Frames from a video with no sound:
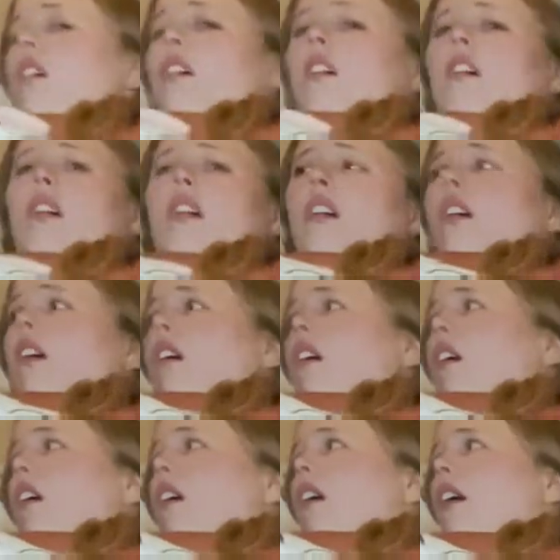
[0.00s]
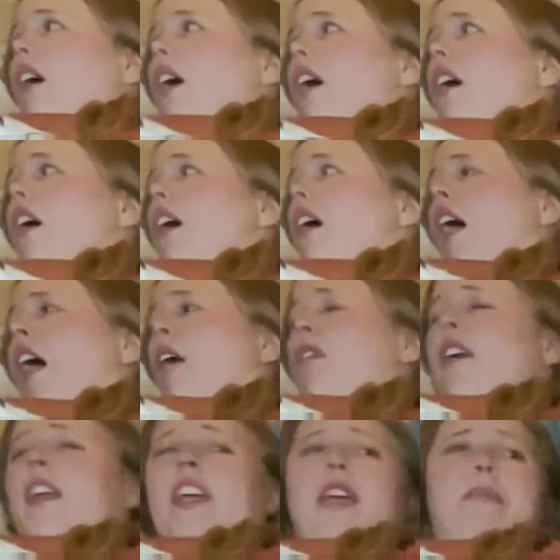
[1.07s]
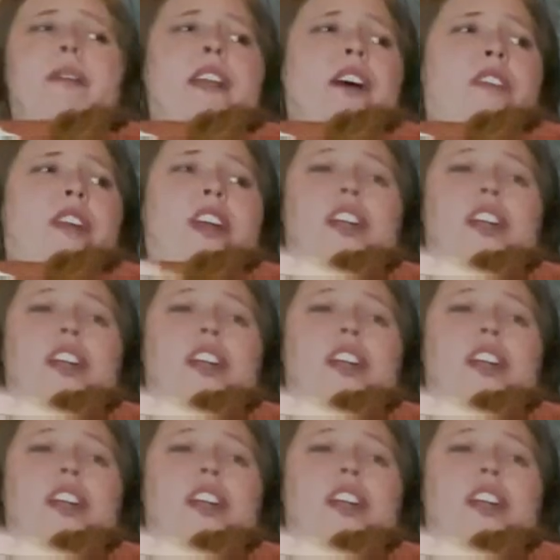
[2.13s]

should keep it. I wouldn't keep it down there.